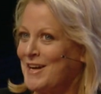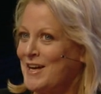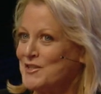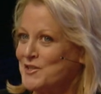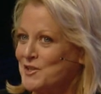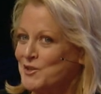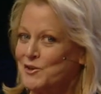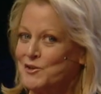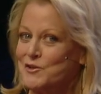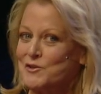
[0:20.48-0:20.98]

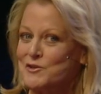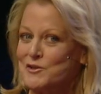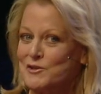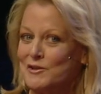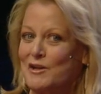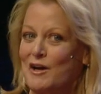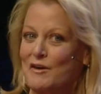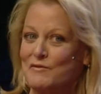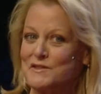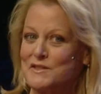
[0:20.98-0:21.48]
has learned to
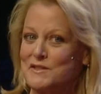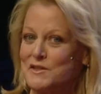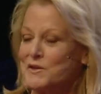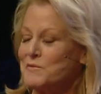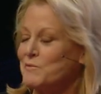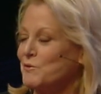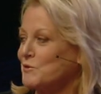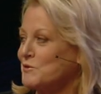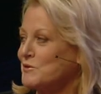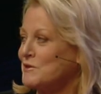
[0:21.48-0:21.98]
love
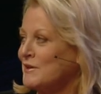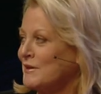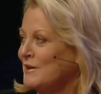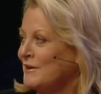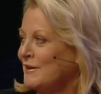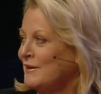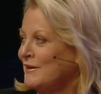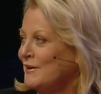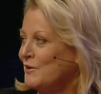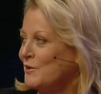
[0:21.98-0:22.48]
Siegmund
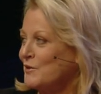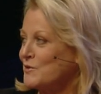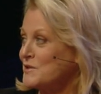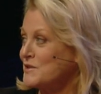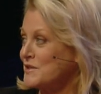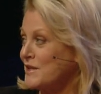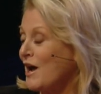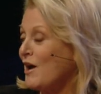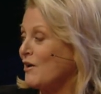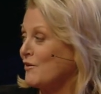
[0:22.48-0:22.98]

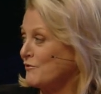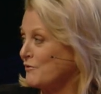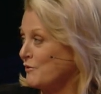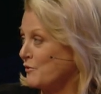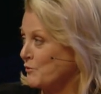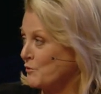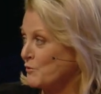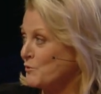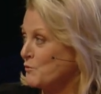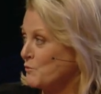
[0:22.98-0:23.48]

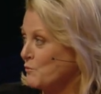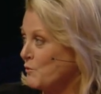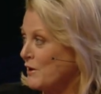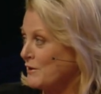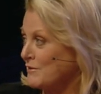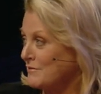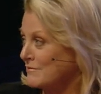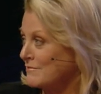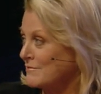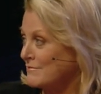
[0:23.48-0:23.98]
herself through
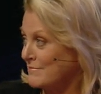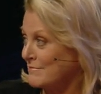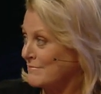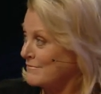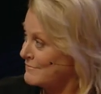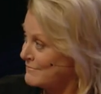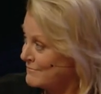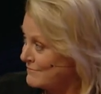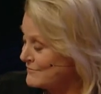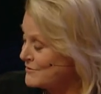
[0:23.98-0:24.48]
what
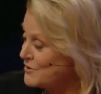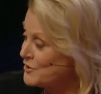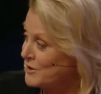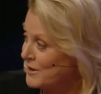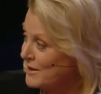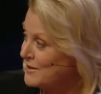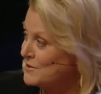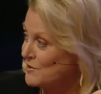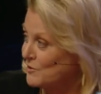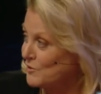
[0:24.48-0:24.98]

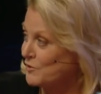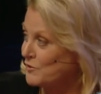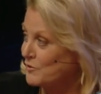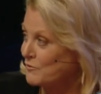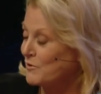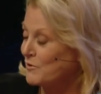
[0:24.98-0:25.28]
she has learned